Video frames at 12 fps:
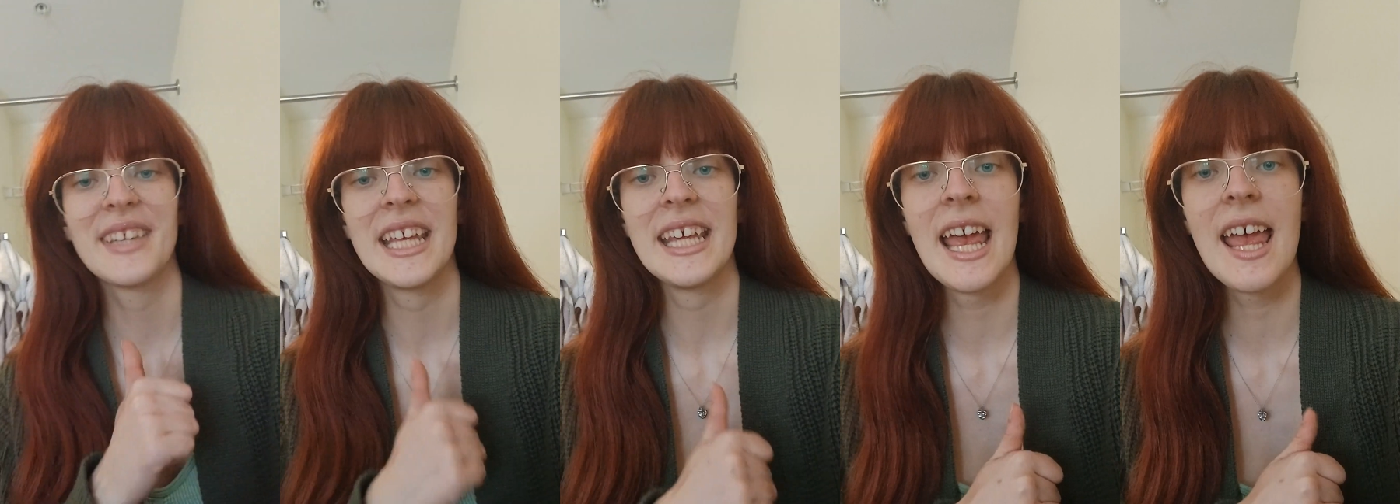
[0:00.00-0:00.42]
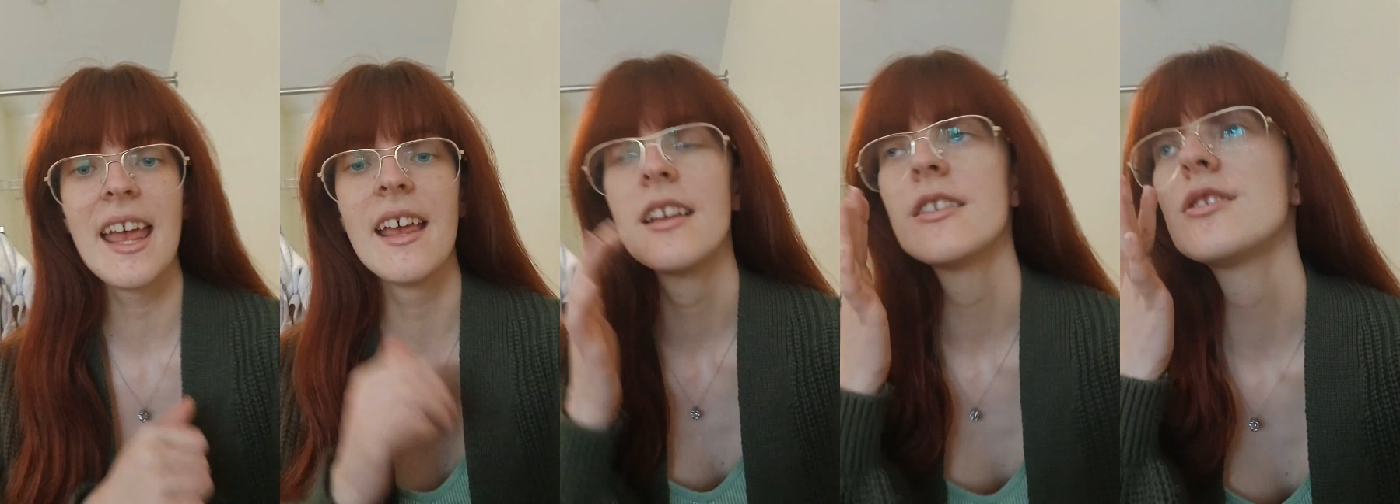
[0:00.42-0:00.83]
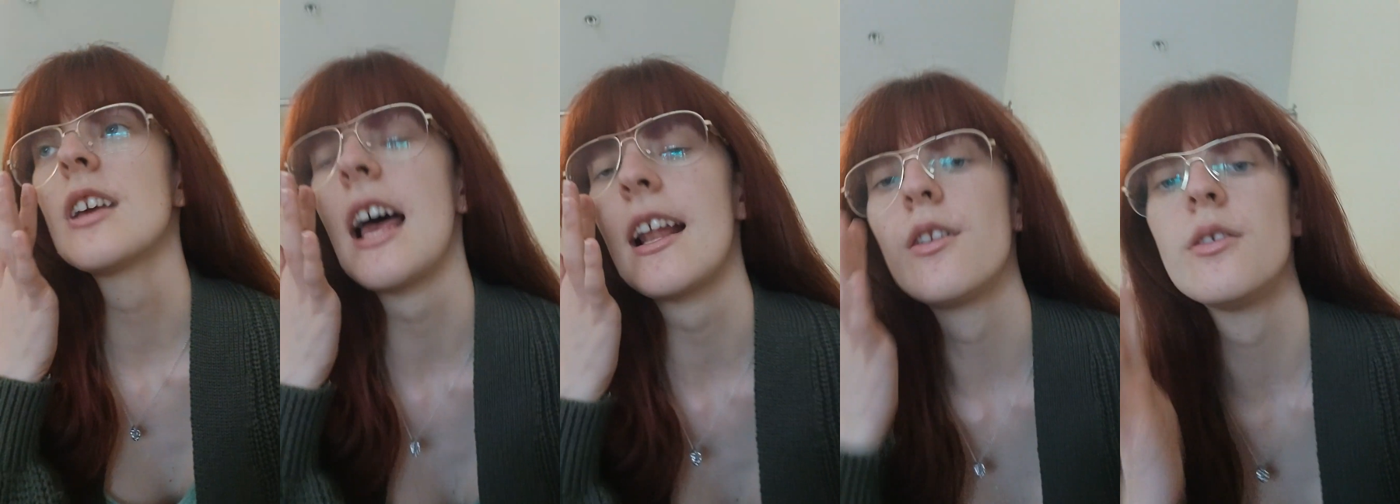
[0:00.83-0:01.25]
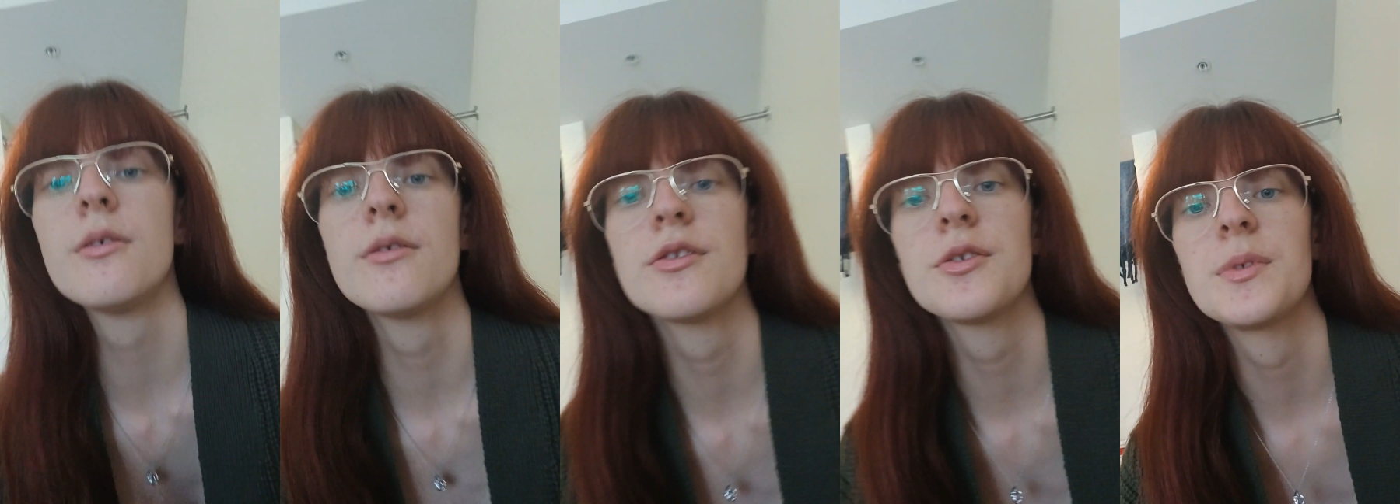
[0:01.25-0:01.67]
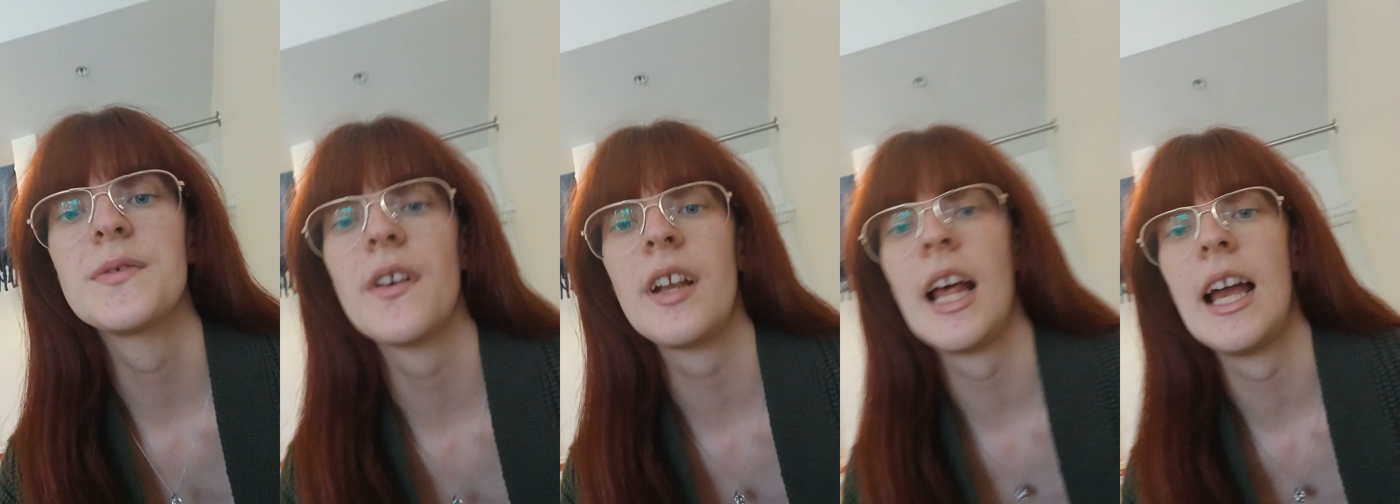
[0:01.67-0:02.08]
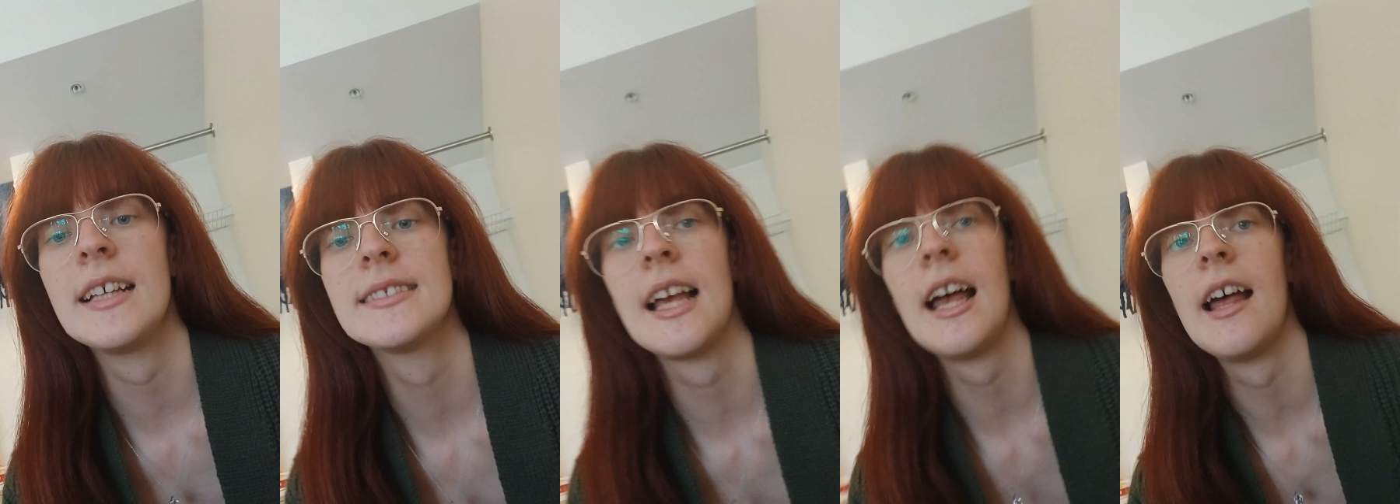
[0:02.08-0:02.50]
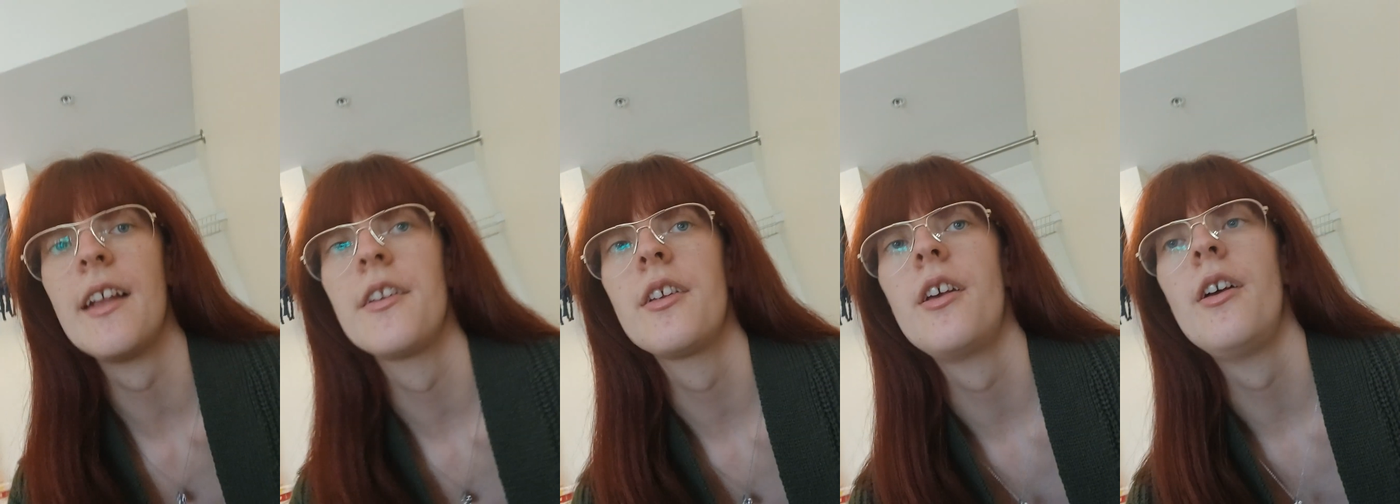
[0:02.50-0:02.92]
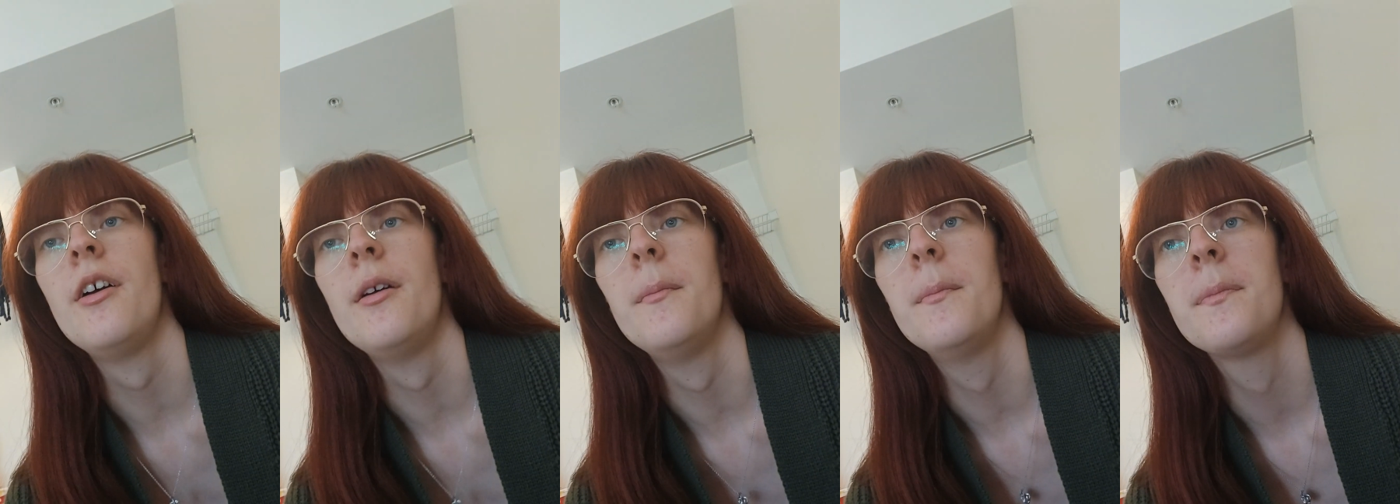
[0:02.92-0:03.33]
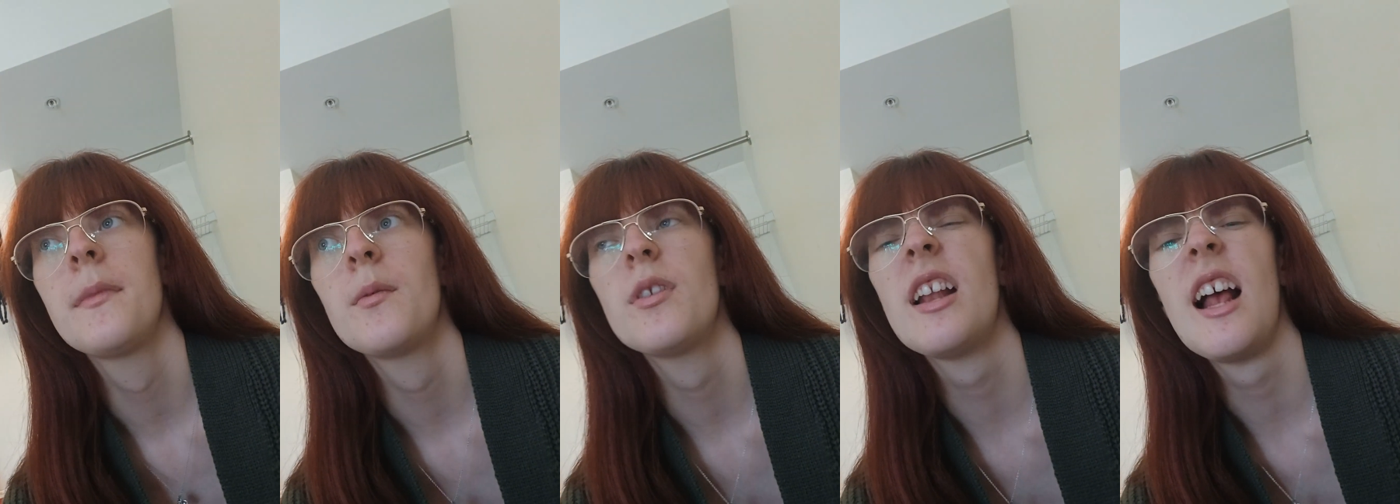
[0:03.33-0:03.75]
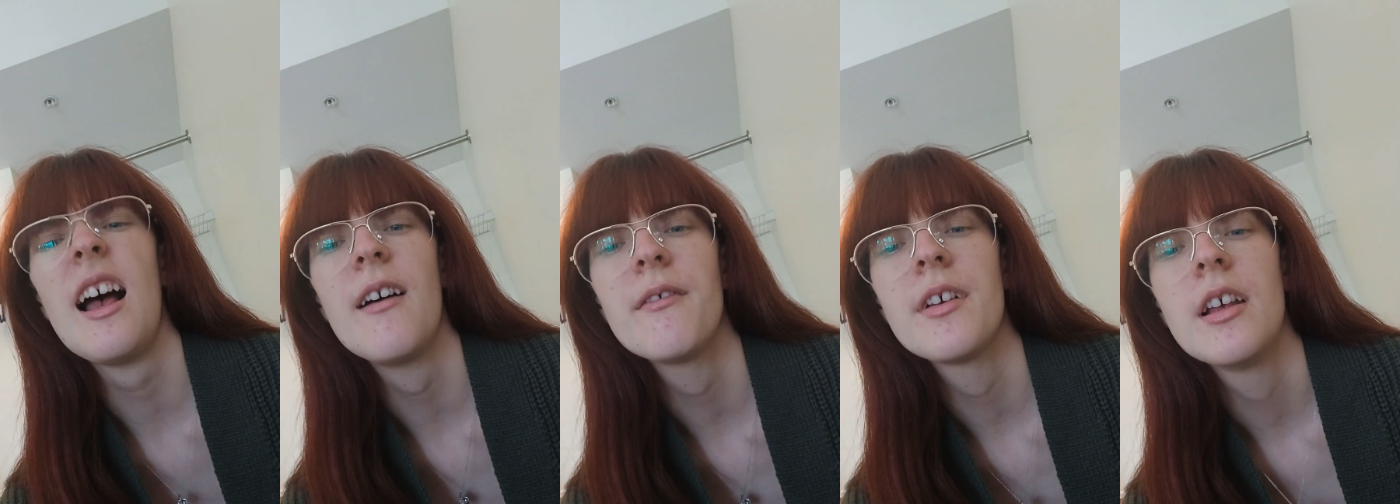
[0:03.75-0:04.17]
Yeah, so I had lunch, it was very nice. Had did I have